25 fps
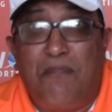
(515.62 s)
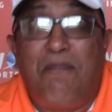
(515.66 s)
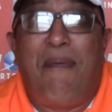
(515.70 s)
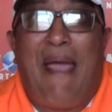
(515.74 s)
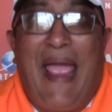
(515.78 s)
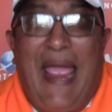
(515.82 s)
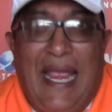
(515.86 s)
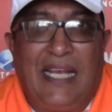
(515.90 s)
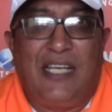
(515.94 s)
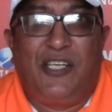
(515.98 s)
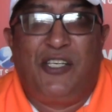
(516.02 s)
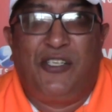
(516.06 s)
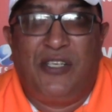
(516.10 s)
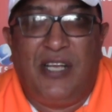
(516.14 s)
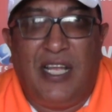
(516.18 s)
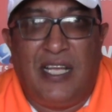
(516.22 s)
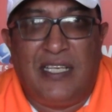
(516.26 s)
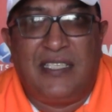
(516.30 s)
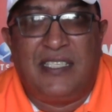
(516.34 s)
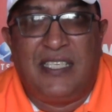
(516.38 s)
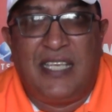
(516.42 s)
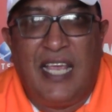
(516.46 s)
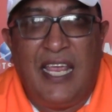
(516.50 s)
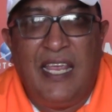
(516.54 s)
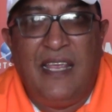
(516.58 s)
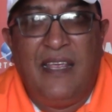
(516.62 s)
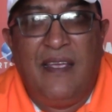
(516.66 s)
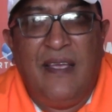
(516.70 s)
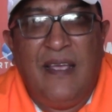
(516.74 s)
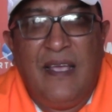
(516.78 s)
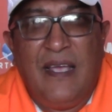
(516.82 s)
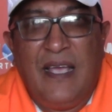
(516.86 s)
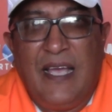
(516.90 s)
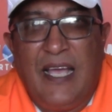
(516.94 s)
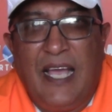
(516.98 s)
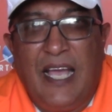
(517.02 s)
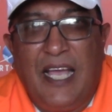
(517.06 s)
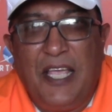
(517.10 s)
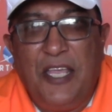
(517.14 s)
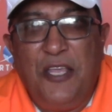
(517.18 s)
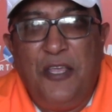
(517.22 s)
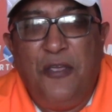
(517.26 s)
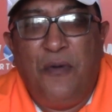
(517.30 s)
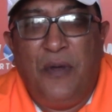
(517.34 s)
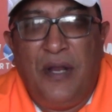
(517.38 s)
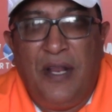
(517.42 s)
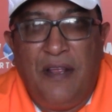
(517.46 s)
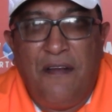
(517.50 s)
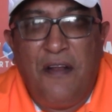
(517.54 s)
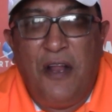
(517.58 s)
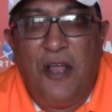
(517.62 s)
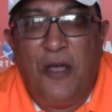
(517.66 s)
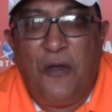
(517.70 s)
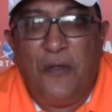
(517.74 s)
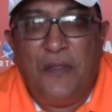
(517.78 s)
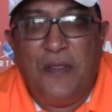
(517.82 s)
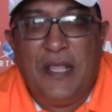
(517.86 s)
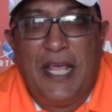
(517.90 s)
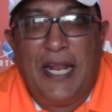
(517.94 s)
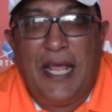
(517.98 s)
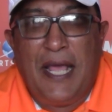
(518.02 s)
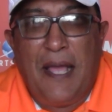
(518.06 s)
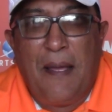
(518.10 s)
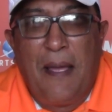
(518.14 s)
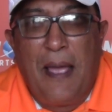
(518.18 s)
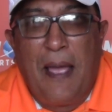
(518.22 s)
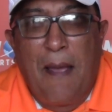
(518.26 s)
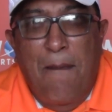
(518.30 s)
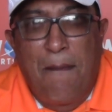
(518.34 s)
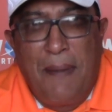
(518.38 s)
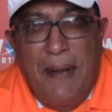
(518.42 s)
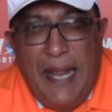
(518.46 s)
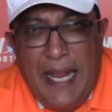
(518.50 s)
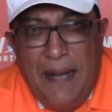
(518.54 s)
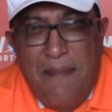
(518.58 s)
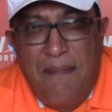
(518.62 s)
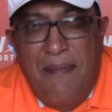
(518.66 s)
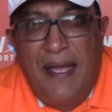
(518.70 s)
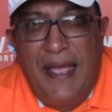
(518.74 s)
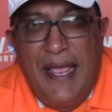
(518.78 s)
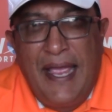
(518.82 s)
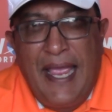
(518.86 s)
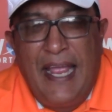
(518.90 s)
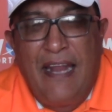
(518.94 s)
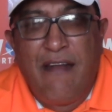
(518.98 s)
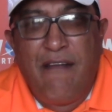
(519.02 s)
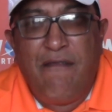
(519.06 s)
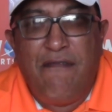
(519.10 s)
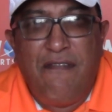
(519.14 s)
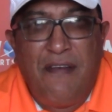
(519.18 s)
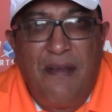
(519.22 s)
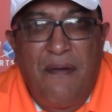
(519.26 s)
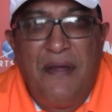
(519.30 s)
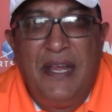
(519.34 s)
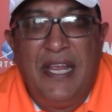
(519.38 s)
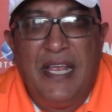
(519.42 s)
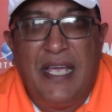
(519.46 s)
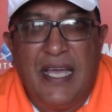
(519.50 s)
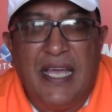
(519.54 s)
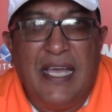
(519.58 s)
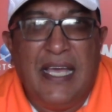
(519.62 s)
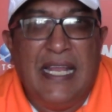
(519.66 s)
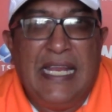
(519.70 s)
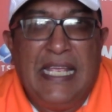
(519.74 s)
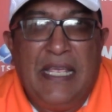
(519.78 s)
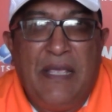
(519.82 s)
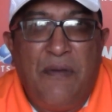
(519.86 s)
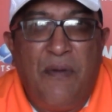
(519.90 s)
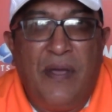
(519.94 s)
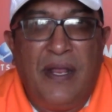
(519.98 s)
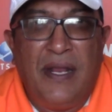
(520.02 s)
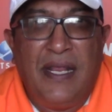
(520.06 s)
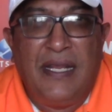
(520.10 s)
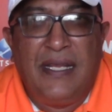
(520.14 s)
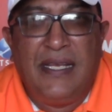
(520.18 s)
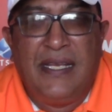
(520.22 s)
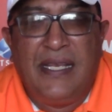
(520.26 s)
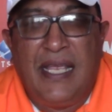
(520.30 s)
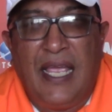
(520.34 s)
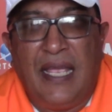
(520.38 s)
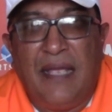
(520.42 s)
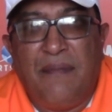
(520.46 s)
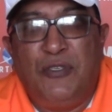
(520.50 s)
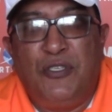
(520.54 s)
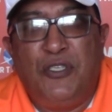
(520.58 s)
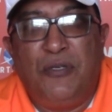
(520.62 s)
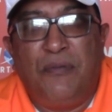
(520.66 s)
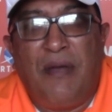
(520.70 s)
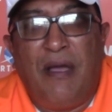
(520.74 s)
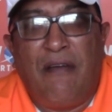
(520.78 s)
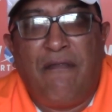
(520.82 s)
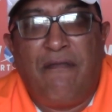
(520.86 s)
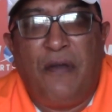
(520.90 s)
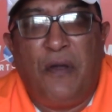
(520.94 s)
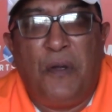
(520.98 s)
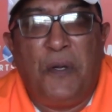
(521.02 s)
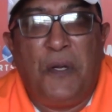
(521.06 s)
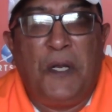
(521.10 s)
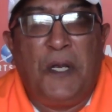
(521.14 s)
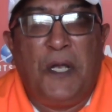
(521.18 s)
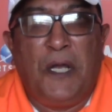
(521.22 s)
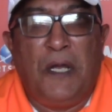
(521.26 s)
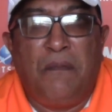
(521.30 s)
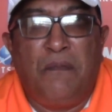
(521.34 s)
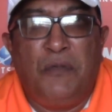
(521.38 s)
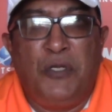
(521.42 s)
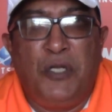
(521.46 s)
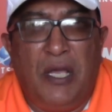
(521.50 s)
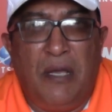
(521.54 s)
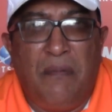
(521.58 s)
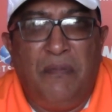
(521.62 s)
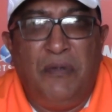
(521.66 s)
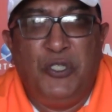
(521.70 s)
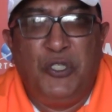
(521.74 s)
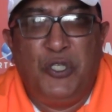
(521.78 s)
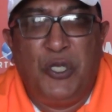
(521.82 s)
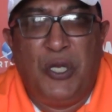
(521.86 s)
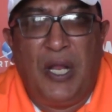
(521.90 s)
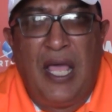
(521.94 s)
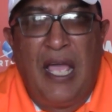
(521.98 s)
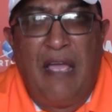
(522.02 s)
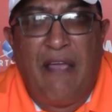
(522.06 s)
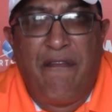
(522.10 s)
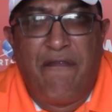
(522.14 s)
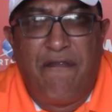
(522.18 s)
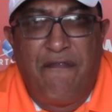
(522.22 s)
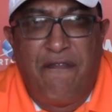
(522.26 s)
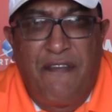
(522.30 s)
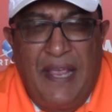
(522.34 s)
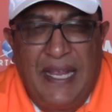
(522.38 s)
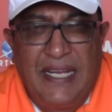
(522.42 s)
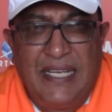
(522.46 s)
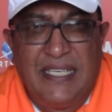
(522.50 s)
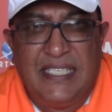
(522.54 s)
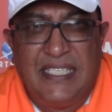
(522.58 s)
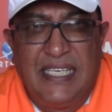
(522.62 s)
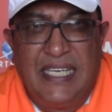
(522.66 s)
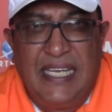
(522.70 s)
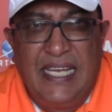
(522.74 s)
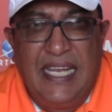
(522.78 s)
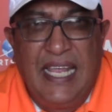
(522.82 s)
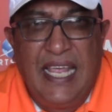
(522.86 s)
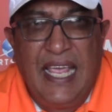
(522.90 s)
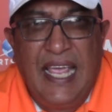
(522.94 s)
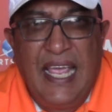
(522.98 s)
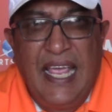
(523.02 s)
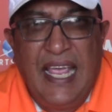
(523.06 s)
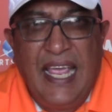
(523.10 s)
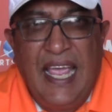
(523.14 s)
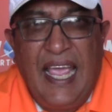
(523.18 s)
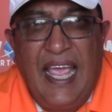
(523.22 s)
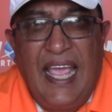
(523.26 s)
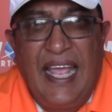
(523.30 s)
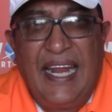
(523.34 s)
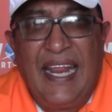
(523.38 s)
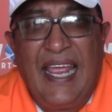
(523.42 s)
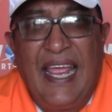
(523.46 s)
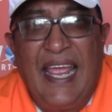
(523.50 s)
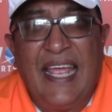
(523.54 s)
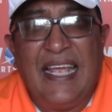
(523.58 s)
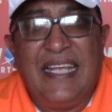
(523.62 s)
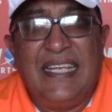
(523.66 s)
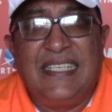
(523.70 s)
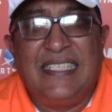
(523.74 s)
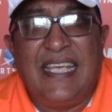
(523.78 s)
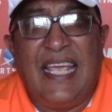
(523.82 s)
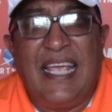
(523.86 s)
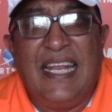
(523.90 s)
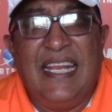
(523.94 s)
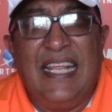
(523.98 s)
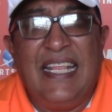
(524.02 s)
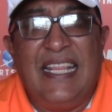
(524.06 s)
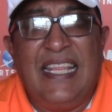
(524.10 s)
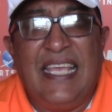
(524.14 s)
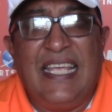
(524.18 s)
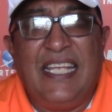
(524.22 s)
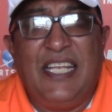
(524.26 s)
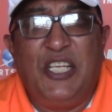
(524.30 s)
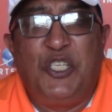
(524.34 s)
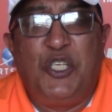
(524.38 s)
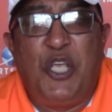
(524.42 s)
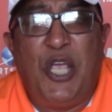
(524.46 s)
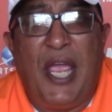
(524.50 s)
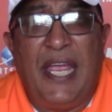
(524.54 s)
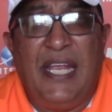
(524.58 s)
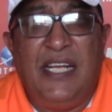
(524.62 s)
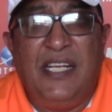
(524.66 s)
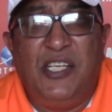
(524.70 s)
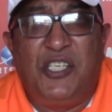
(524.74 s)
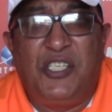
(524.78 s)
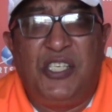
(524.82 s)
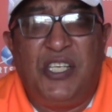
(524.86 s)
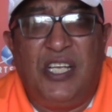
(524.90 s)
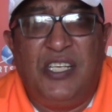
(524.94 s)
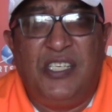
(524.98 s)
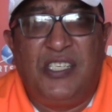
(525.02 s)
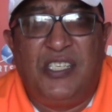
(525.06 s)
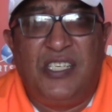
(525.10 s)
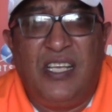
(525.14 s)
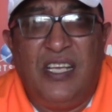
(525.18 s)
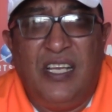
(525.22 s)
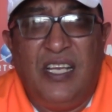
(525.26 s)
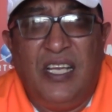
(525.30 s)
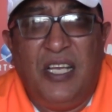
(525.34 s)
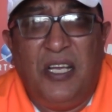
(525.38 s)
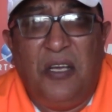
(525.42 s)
back, should I say, you would have known that I played my hand very early when it came to my Vodacom Durban July fancy. And has anything changed since?